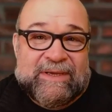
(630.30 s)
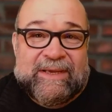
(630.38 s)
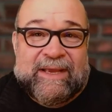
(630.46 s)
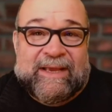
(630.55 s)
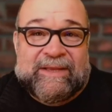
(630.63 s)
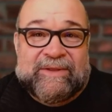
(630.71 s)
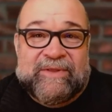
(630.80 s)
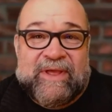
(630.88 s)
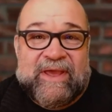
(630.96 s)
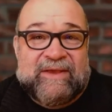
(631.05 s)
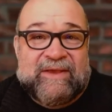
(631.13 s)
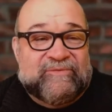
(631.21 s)
And
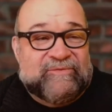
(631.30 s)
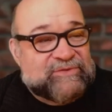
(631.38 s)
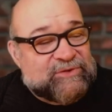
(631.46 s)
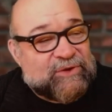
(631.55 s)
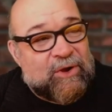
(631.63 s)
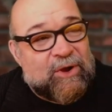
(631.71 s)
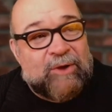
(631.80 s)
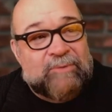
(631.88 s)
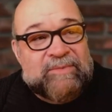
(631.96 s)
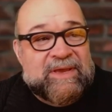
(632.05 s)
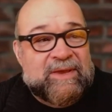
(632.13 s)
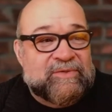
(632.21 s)
they saw
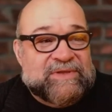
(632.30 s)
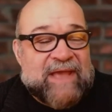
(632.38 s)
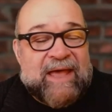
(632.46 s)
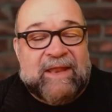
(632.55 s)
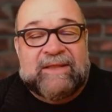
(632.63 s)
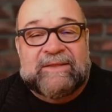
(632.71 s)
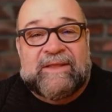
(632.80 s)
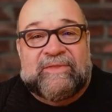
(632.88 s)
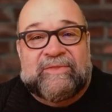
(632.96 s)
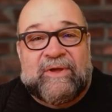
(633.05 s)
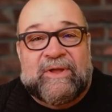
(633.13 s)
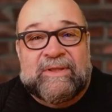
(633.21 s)
me with talent, and they
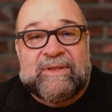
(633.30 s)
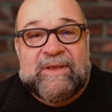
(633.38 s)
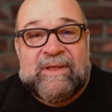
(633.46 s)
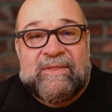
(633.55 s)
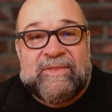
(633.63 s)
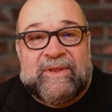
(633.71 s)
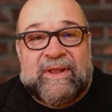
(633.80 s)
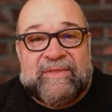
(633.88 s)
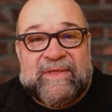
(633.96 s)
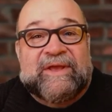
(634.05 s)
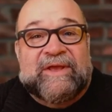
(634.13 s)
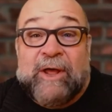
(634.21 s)
thought
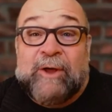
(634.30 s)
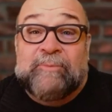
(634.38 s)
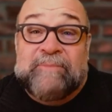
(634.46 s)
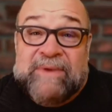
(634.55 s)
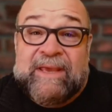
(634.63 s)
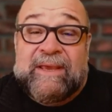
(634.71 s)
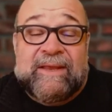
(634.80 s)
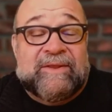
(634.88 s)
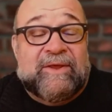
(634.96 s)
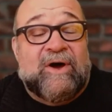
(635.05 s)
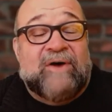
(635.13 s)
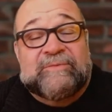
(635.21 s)
that they could help me, and
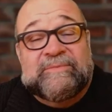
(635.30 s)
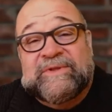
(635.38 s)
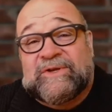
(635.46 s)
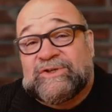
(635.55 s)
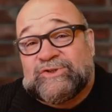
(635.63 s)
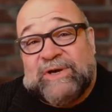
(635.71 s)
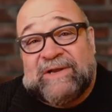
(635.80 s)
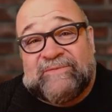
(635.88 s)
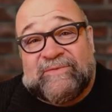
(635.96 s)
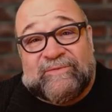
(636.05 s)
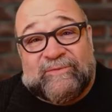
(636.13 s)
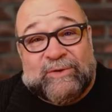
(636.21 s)
they offered me their
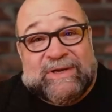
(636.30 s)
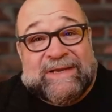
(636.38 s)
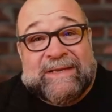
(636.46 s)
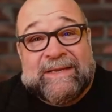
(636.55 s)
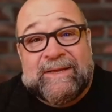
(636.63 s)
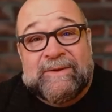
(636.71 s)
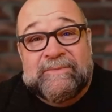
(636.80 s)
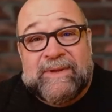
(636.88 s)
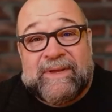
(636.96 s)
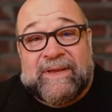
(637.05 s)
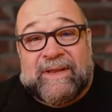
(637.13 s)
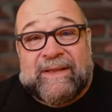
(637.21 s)
training for free.
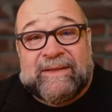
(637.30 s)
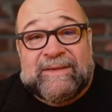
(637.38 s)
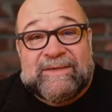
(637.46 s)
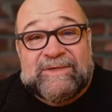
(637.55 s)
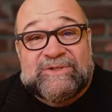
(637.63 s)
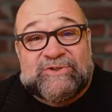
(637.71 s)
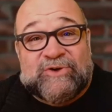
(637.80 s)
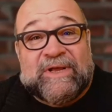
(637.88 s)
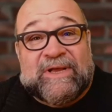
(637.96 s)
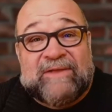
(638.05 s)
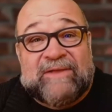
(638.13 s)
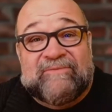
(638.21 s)
And I
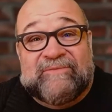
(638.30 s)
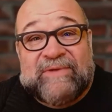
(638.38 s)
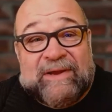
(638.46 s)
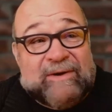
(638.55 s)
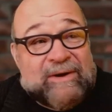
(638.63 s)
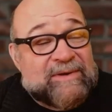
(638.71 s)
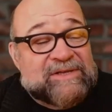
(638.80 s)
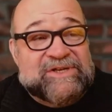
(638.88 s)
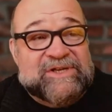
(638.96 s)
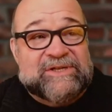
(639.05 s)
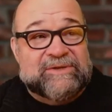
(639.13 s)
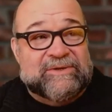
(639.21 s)
started getting very much
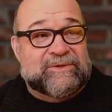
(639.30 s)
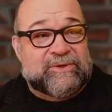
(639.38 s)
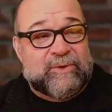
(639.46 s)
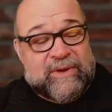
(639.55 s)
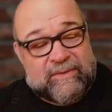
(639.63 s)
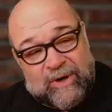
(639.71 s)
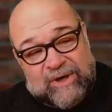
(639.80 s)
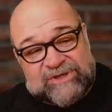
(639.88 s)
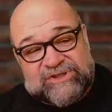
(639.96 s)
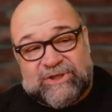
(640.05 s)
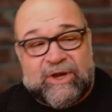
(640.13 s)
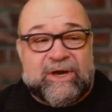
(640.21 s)
into doing
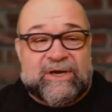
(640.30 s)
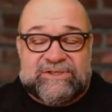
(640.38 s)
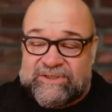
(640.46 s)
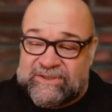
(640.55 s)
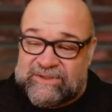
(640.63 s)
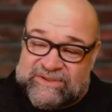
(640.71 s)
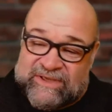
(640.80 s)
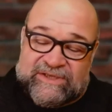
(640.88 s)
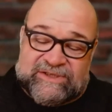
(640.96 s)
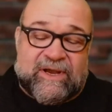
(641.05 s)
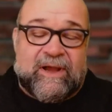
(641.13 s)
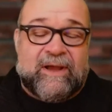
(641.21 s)
martial arts and
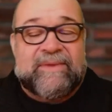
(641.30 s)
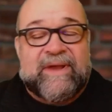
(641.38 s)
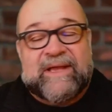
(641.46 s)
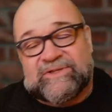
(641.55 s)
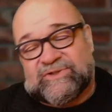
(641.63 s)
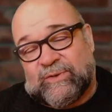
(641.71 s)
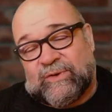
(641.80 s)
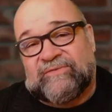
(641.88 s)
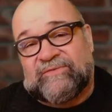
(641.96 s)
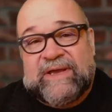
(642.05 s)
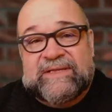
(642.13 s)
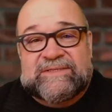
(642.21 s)
stage combat and
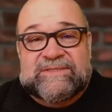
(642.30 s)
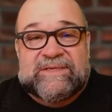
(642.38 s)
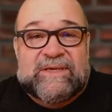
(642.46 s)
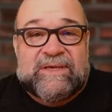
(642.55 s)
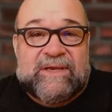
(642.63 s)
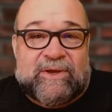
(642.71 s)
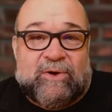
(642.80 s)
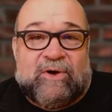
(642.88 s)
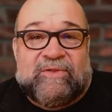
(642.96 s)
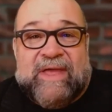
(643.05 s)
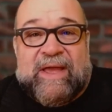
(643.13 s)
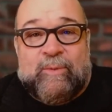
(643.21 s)
sword fights and
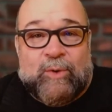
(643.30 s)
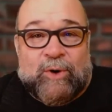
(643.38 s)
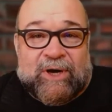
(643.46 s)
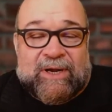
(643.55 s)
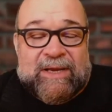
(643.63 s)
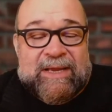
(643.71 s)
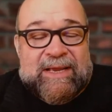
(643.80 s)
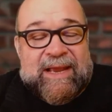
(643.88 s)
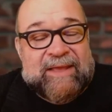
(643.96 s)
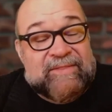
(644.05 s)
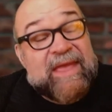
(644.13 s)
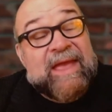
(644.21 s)
all that work.
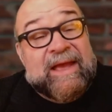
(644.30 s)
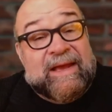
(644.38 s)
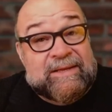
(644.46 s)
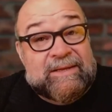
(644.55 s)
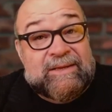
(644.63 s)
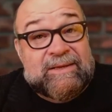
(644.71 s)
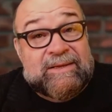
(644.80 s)
And then